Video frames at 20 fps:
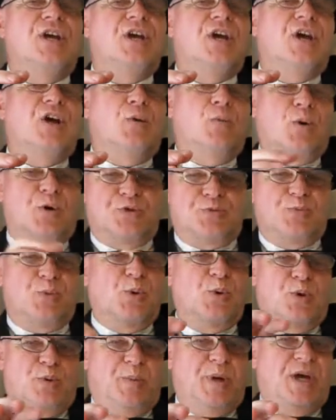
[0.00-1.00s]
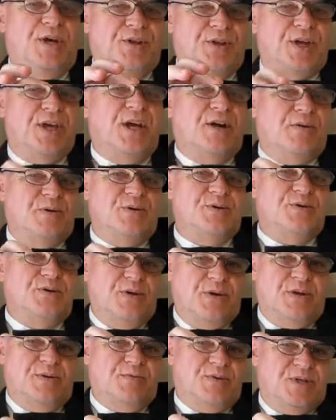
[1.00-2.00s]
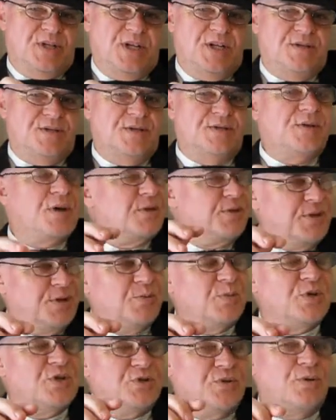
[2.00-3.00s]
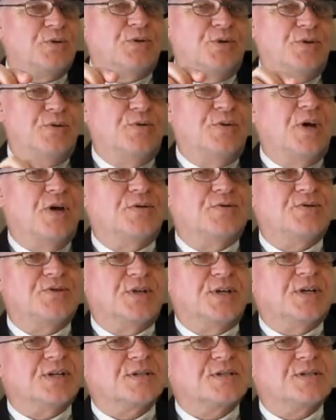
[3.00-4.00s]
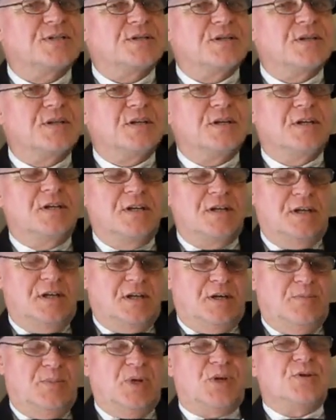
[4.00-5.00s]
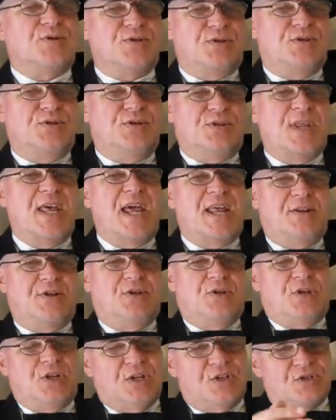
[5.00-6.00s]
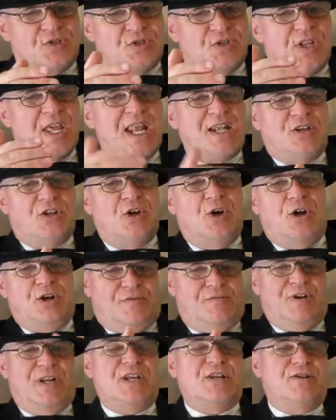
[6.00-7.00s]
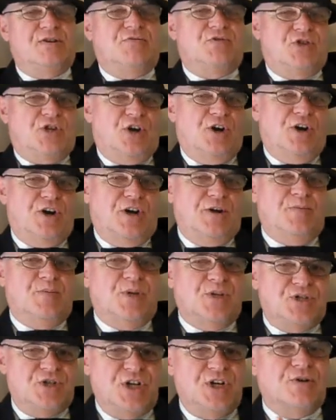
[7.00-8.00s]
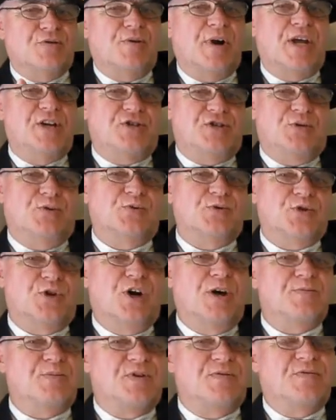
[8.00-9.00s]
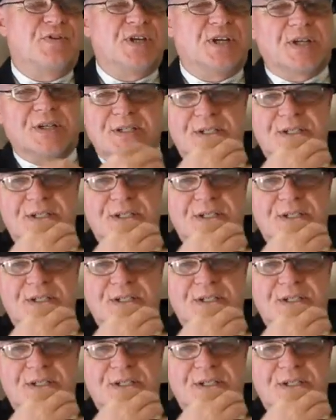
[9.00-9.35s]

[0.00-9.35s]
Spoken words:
what's brought about the current circumstances? I think we should do those things, because it's that kind of length of time, the generational types of things,